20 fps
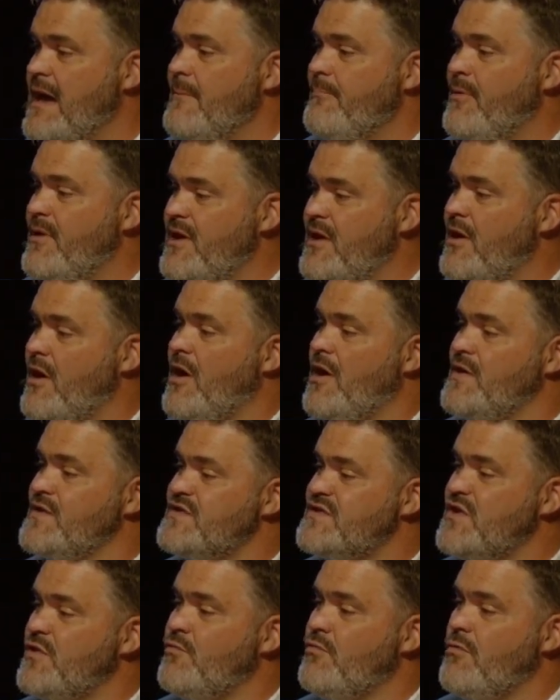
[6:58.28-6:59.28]
but he
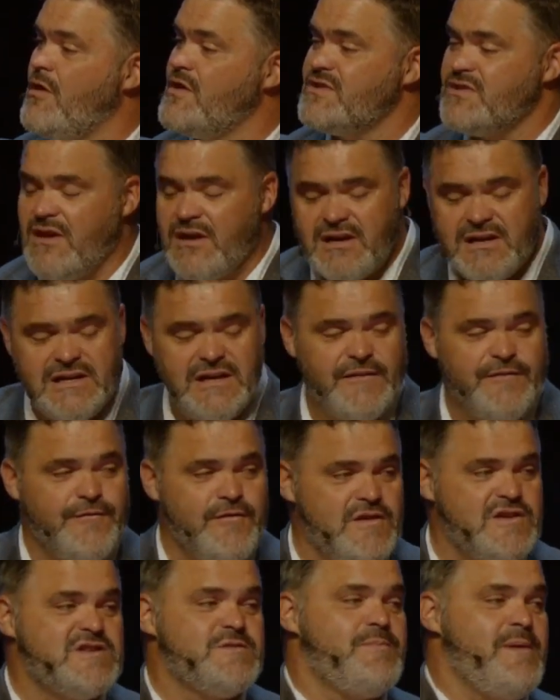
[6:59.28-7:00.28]
also works on a
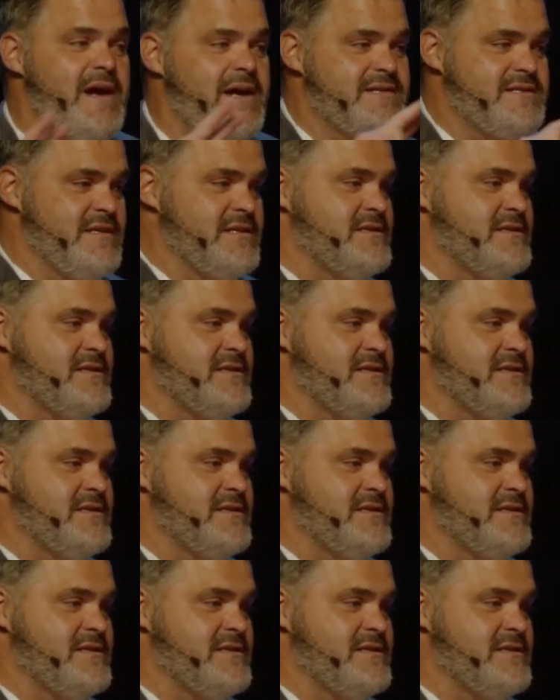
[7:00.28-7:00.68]
different space and